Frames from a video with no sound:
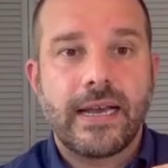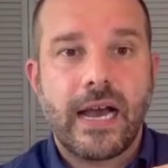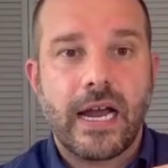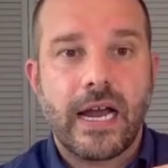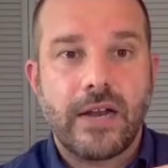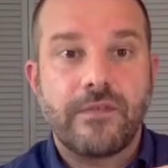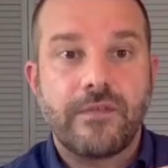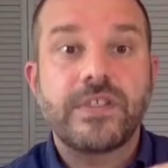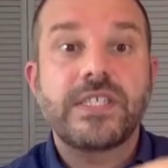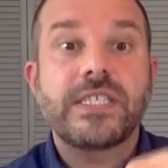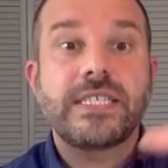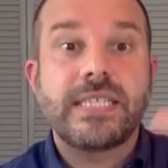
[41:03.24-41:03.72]
kind
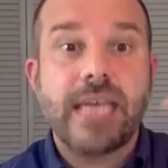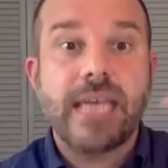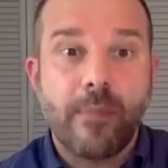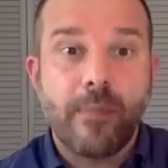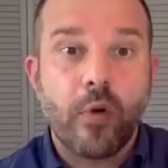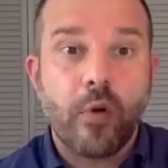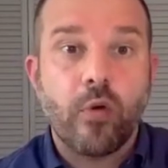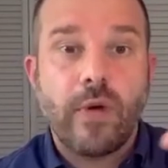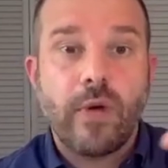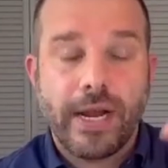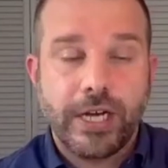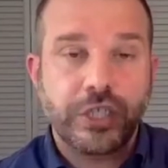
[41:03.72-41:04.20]
of
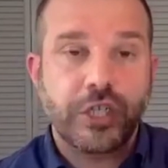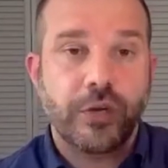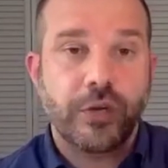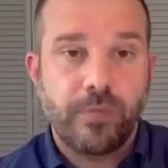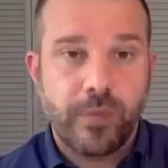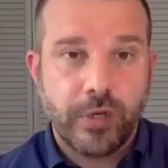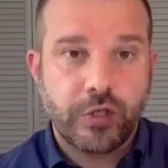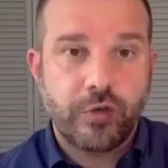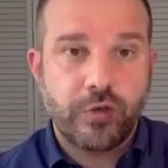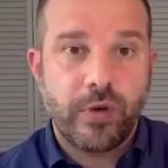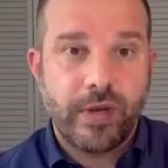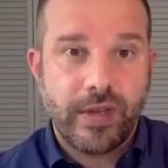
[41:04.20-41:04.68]
separation
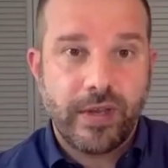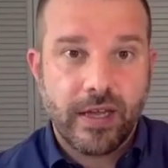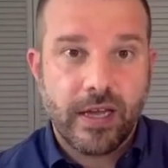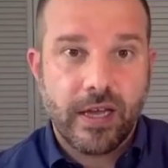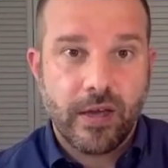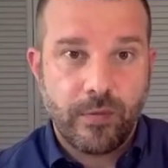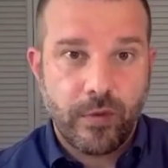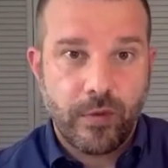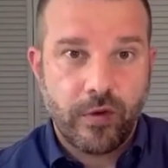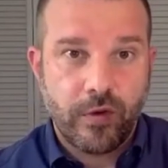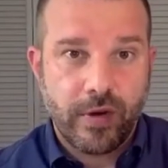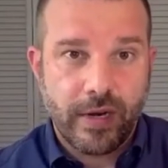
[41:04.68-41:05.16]
between the
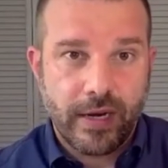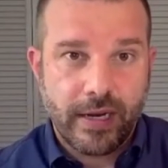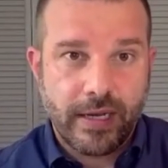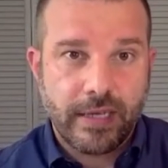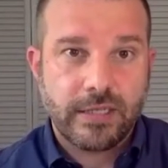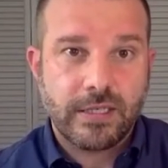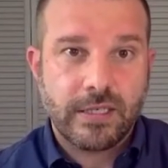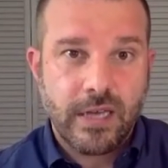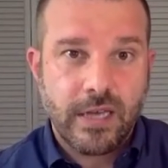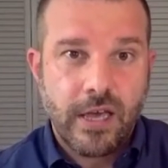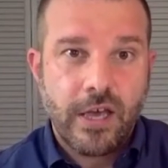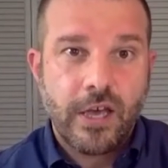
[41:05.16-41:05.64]

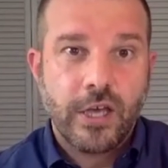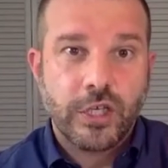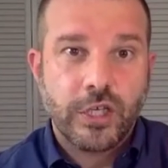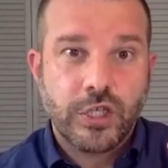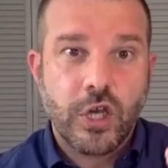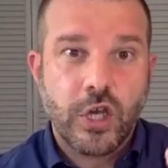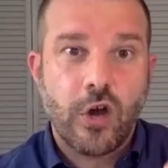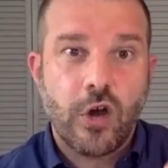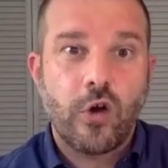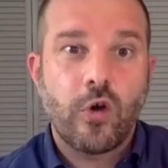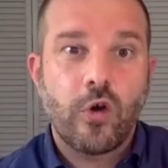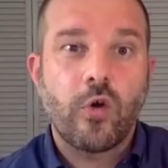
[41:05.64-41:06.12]
communities.
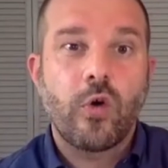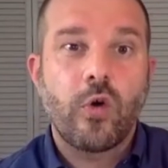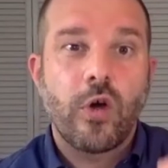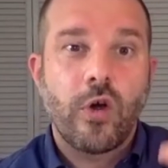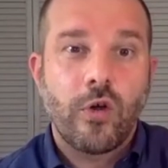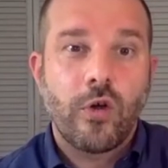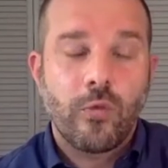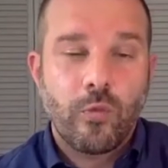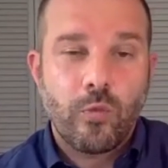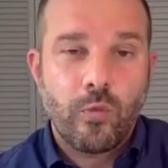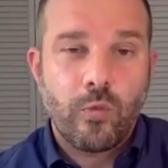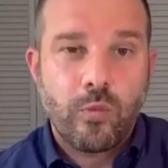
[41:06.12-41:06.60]
So
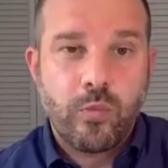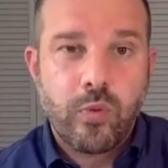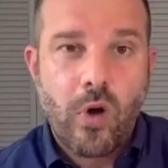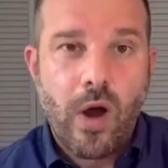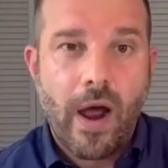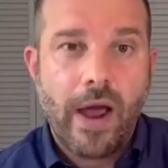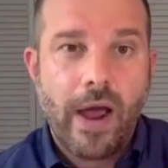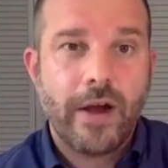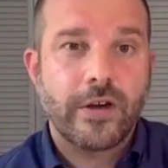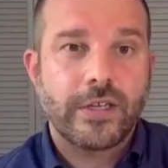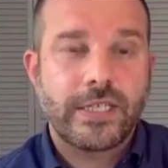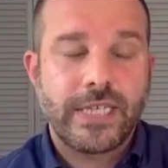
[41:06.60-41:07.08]

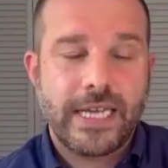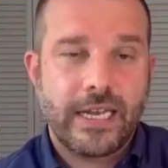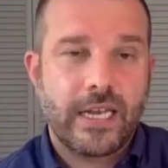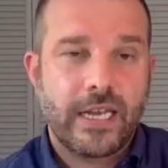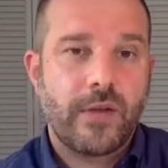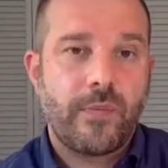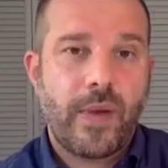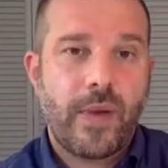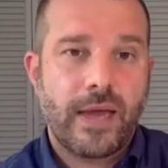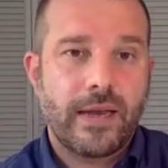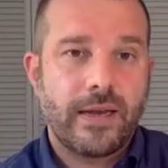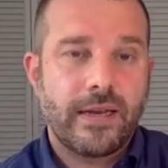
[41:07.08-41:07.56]
prior to
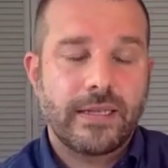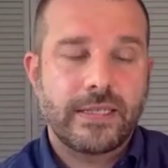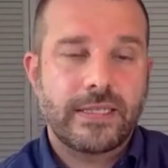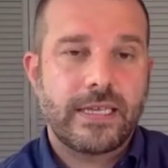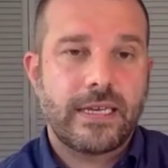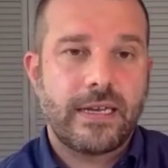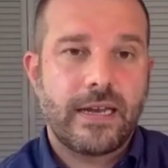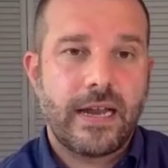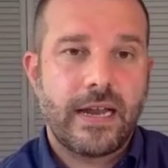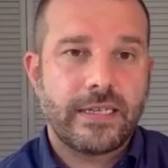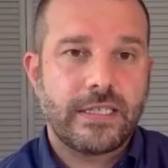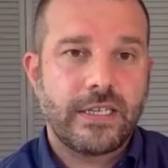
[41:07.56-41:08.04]
independence
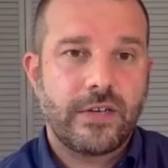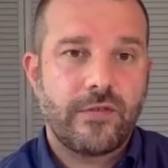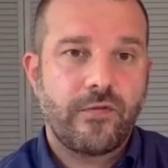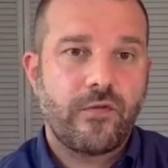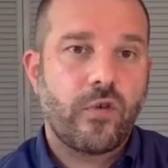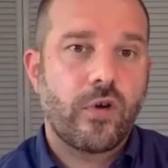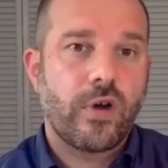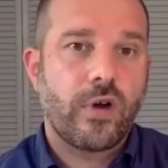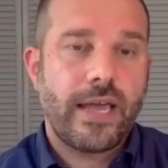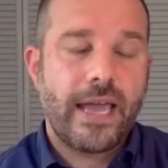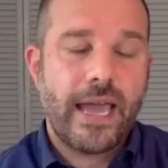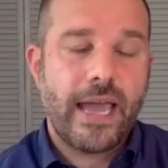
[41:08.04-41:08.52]
in
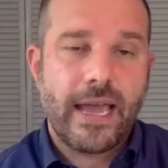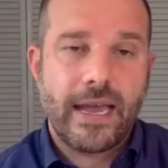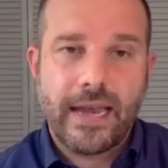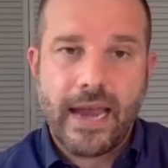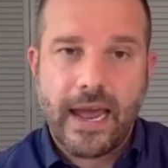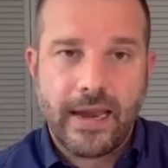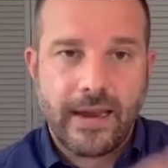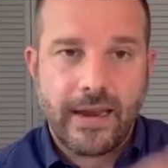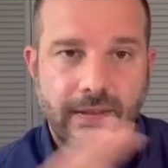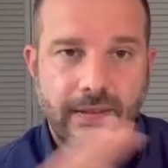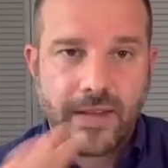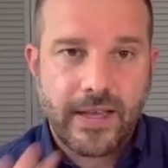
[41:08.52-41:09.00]
1948
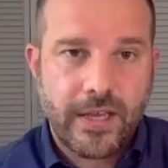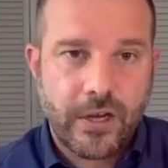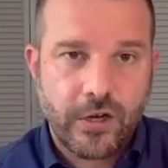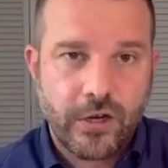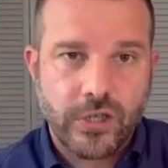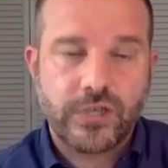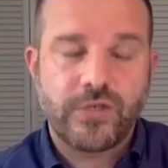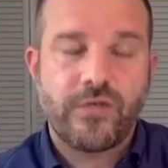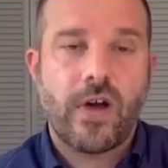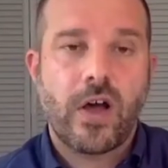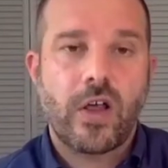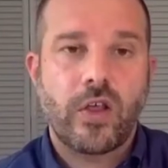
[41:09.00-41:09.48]
and in the
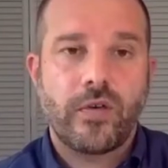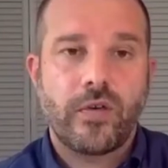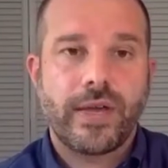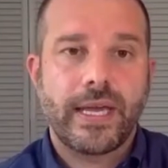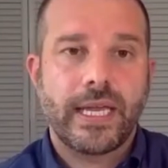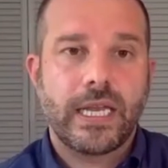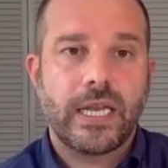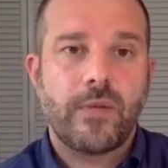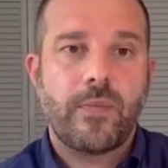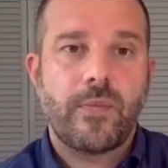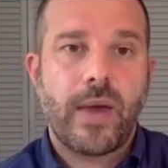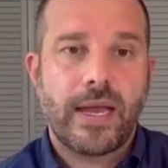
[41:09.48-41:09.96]
years following
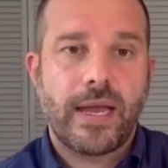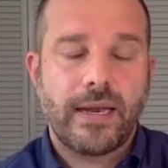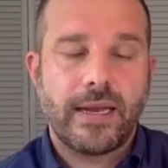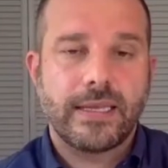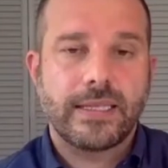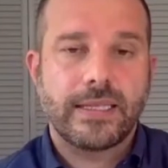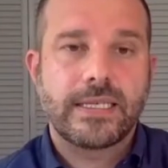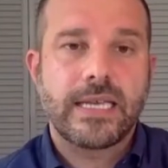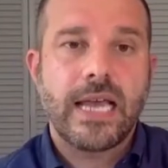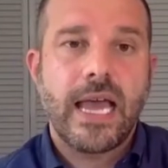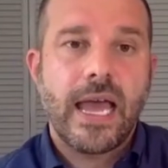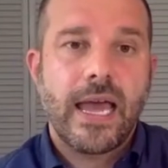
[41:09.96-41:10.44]

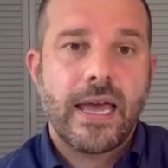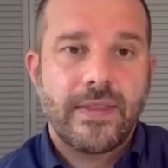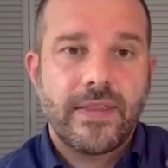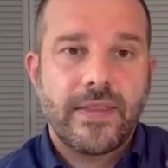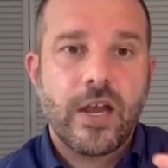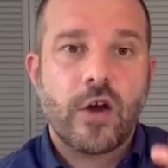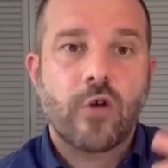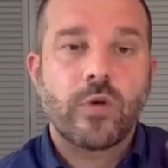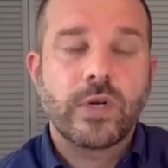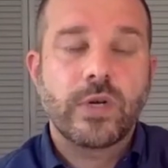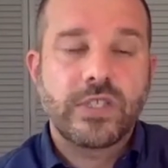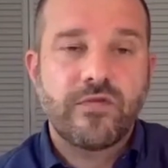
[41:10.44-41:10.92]
independence,
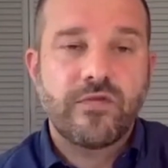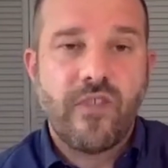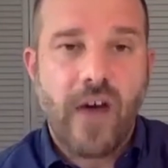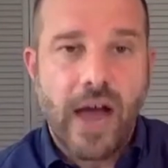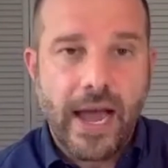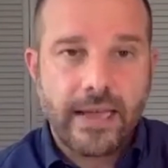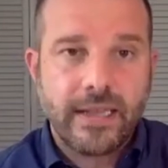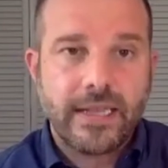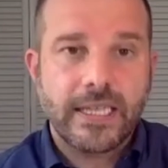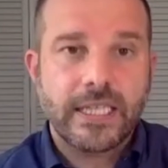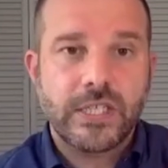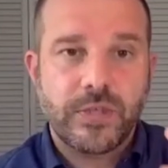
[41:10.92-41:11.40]
there was
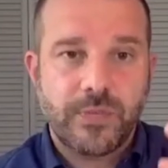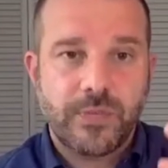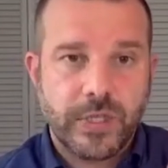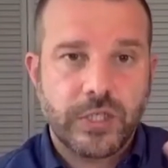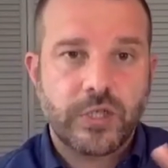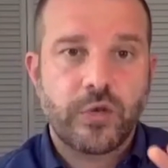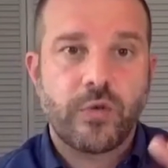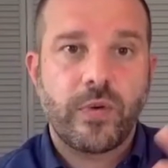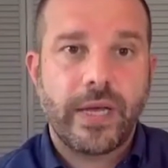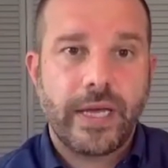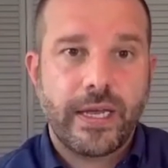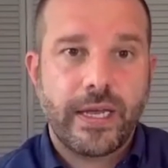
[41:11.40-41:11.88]
violence
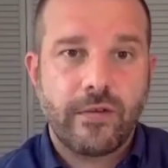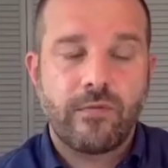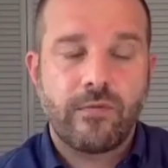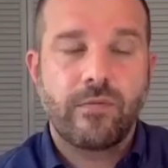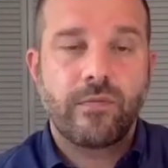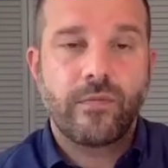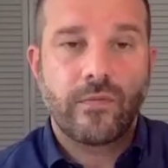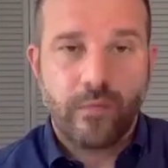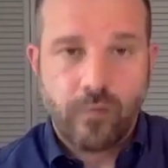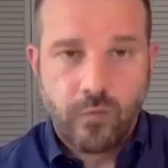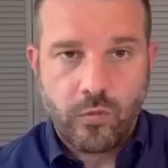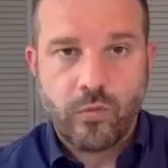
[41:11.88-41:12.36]

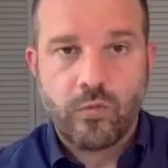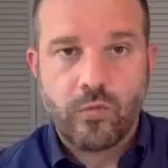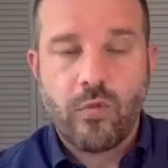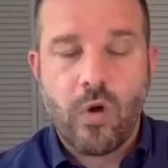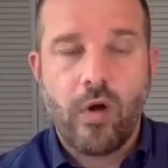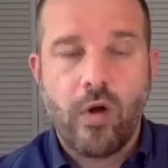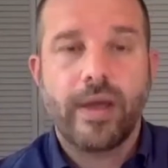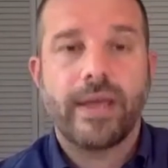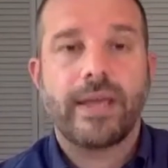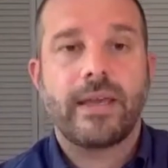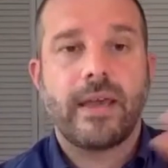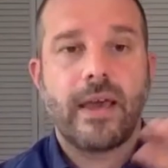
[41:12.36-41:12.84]
between
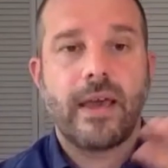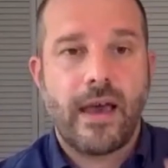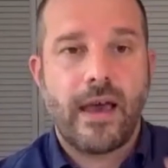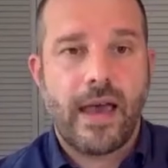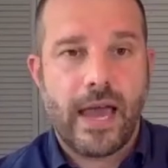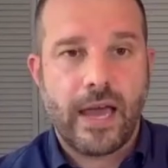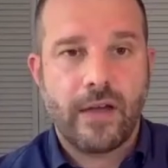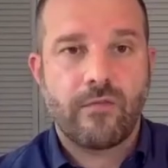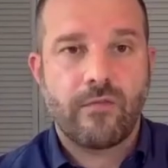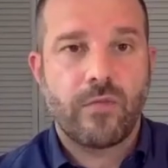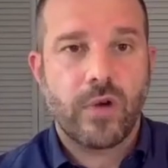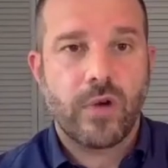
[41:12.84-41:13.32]
Rohingya
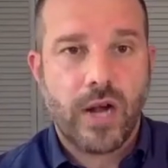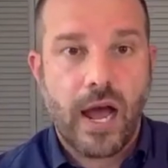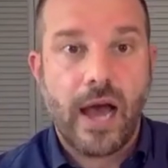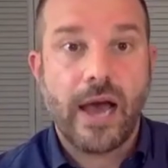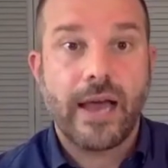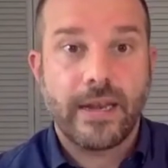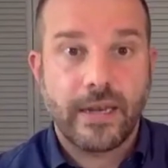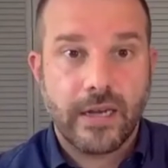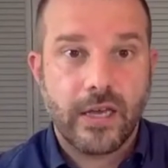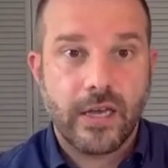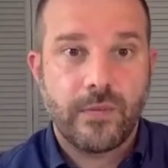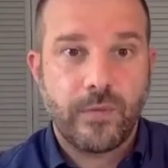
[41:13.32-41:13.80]
and
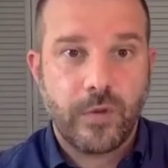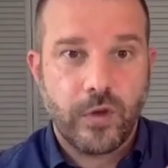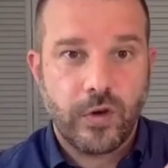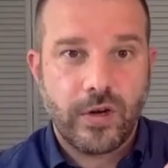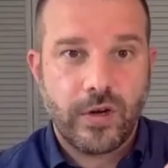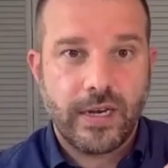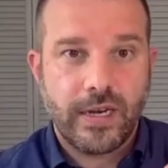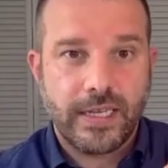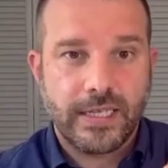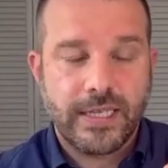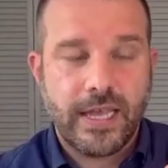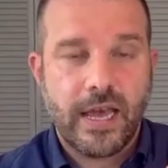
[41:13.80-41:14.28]
Rakhine
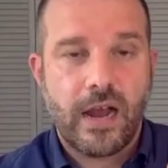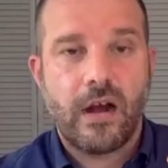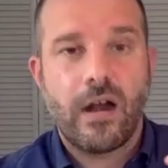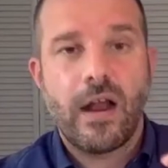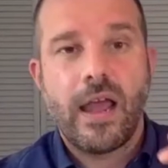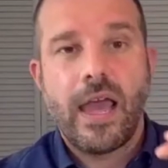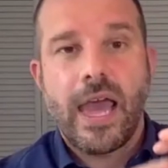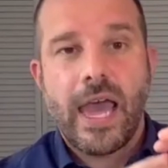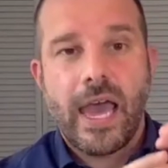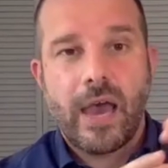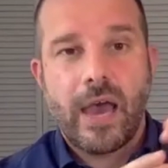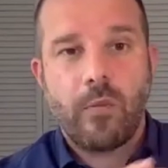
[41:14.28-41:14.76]
communities there.
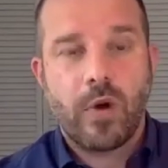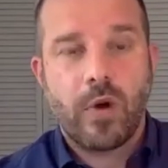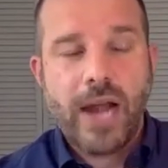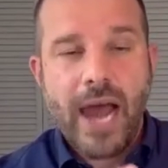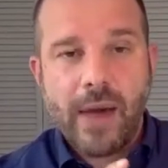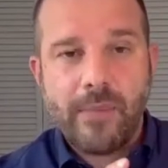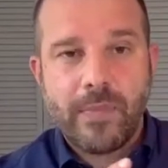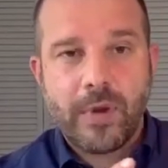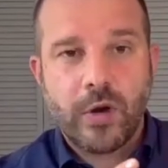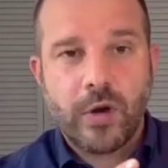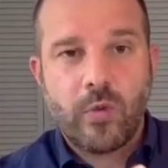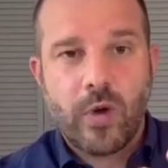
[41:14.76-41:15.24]
And what
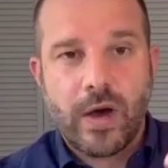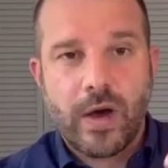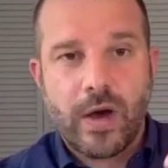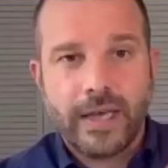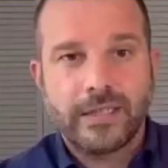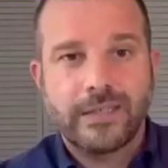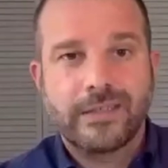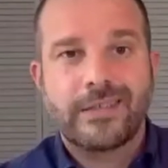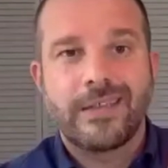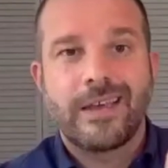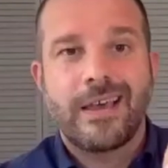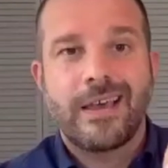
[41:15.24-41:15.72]
happened
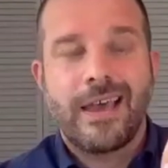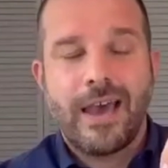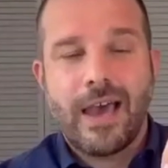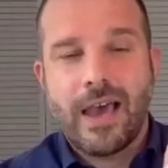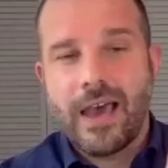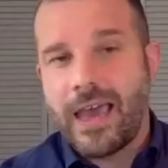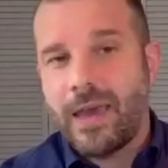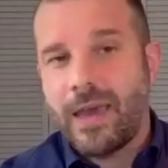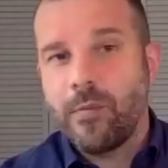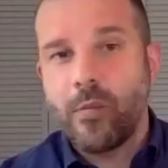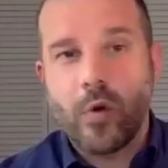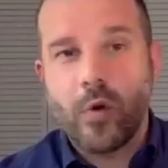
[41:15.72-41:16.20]
was
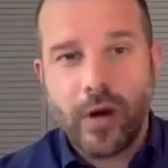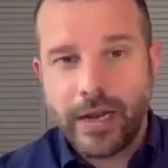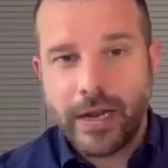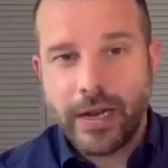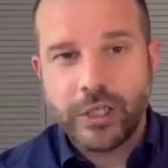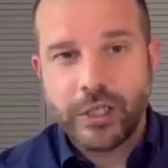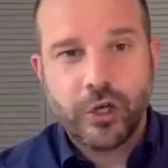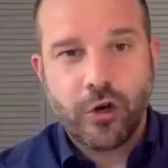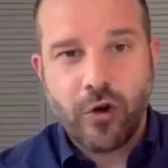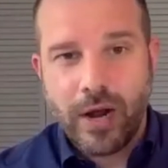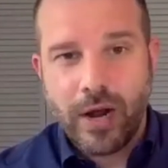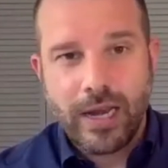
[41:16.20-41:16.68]
a more
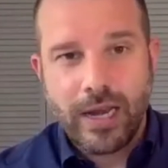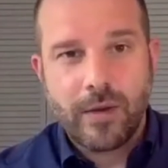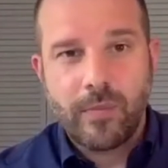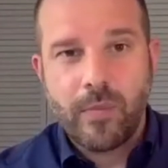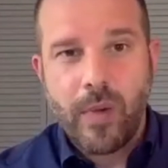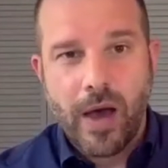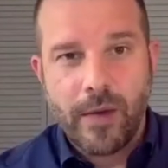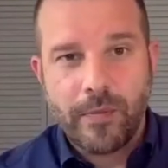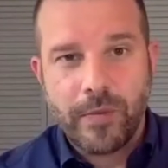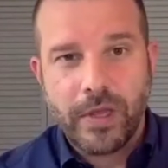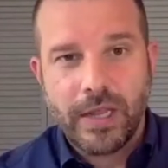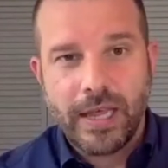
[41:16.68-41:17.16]
integrated
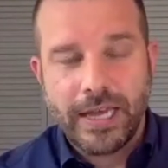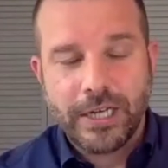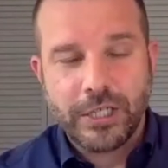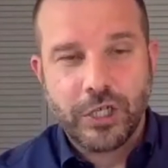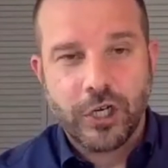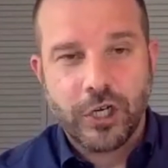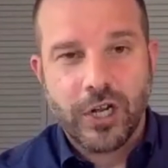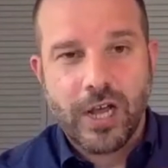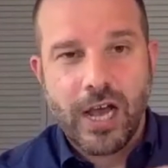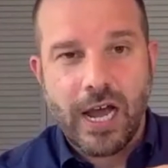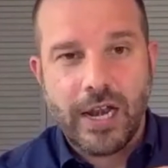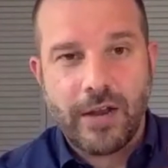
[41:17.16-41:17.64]

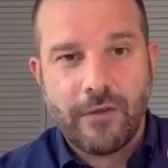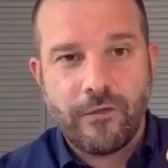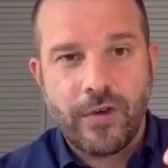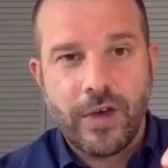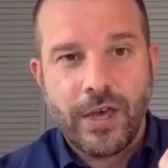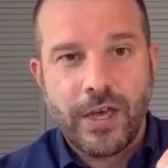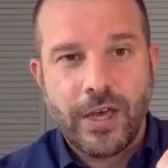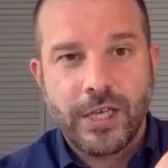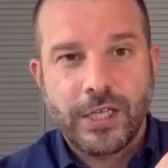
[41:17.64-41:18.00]
population kind of,